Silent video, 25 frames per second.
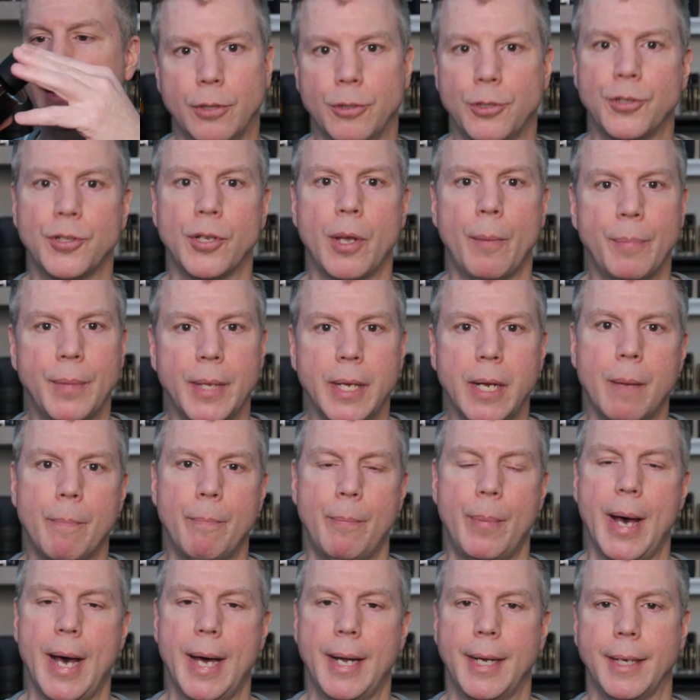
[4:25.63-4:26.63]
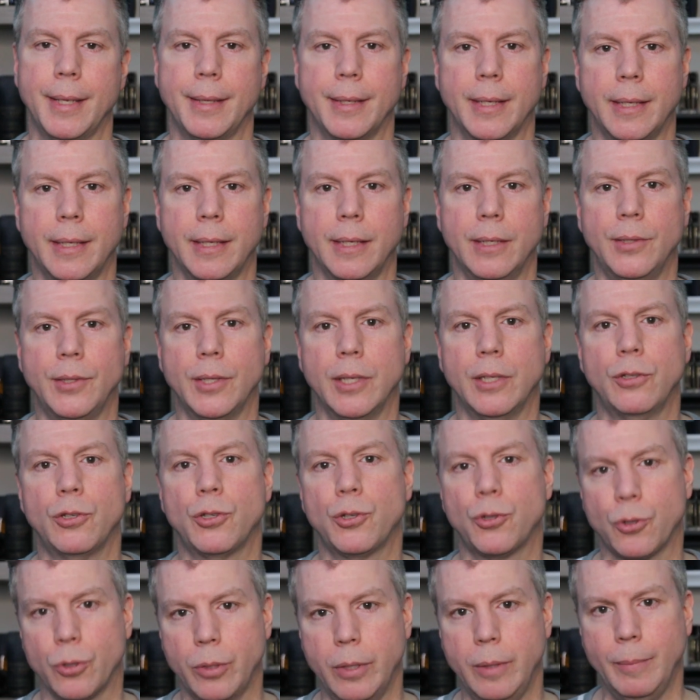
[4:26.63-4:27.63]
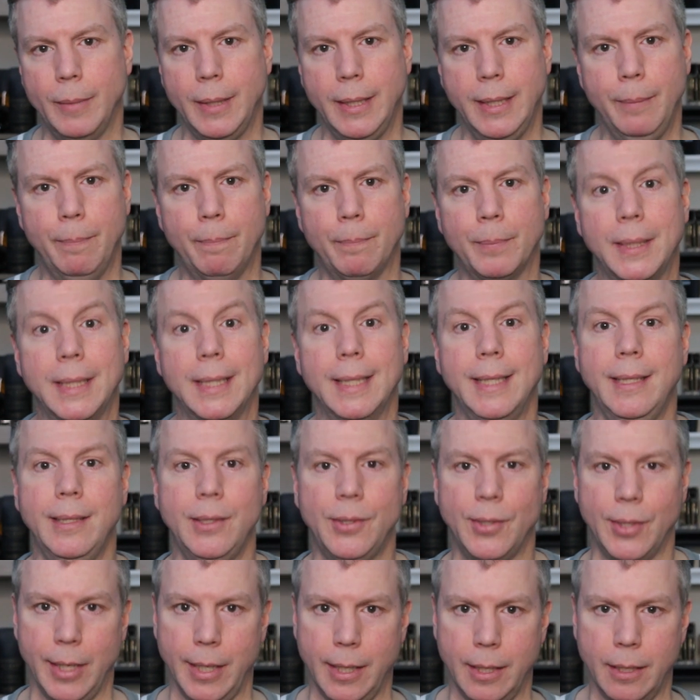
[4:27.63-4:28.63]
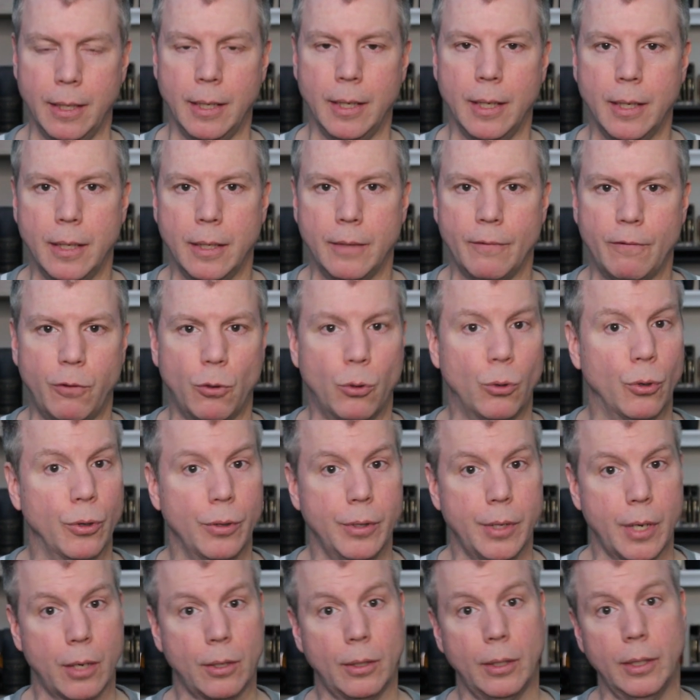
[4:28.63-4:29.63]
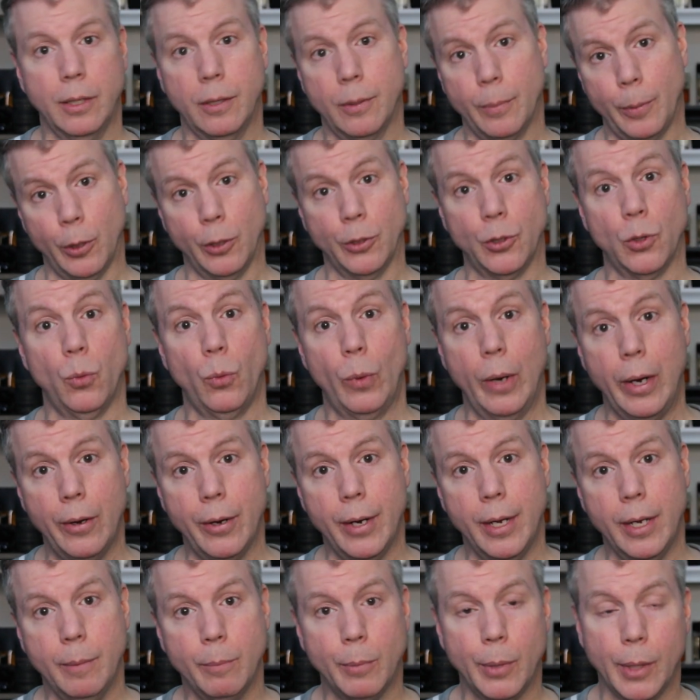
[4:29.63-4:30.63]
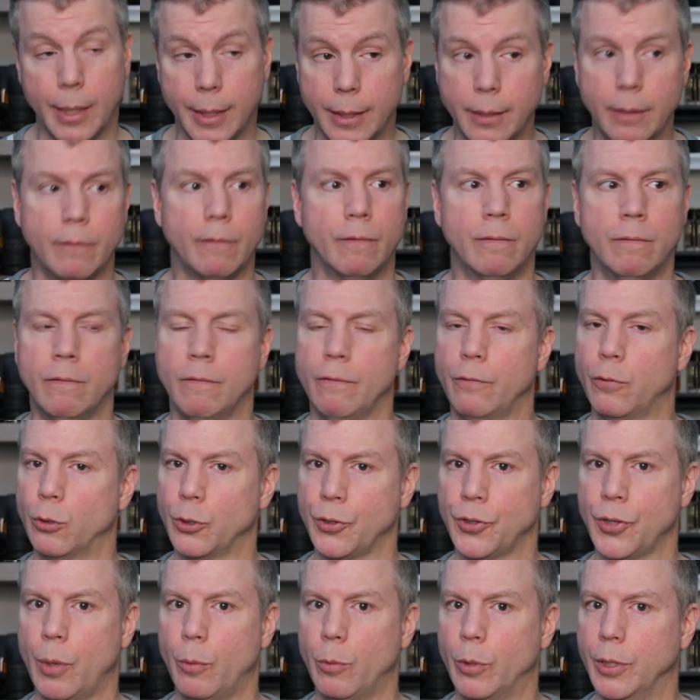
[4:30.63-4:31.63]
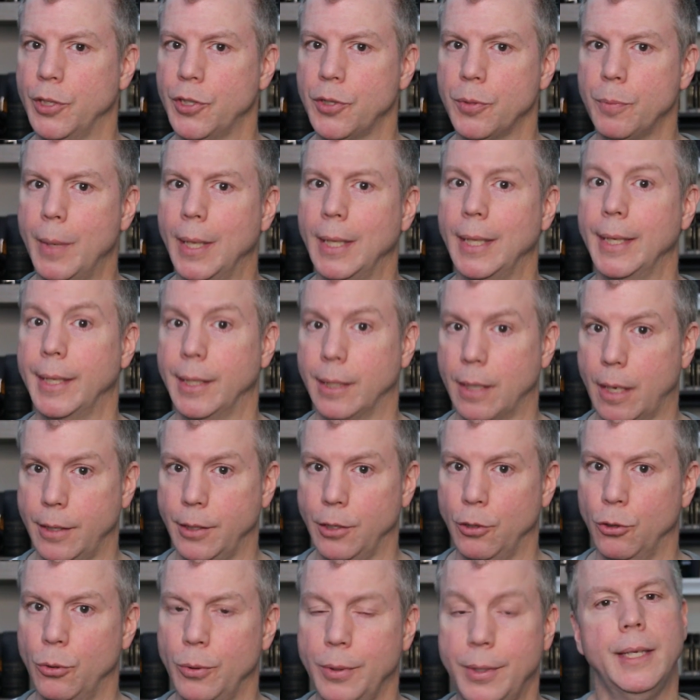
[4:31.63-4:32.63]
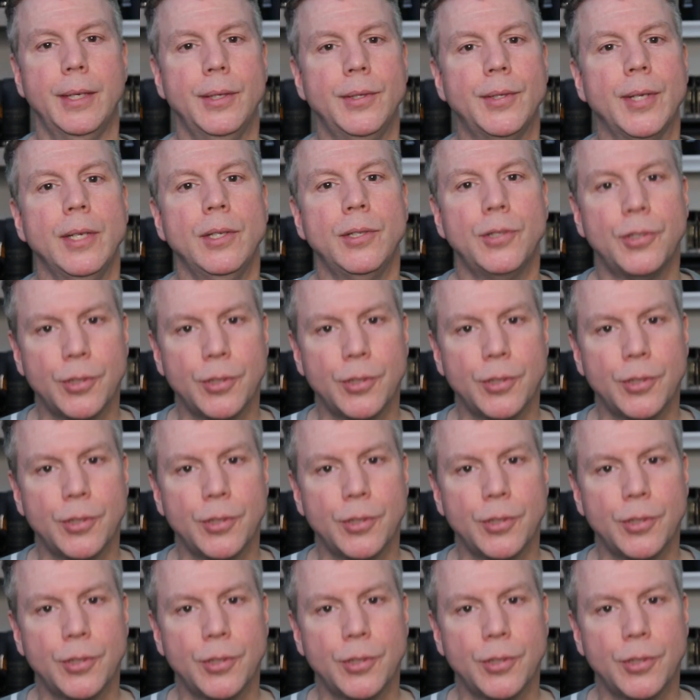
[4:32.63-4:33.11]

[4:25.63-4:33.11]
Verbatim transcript: There's something about it that is extremely pleasing for not only the person wearing, but for someone smelling it on you. It is a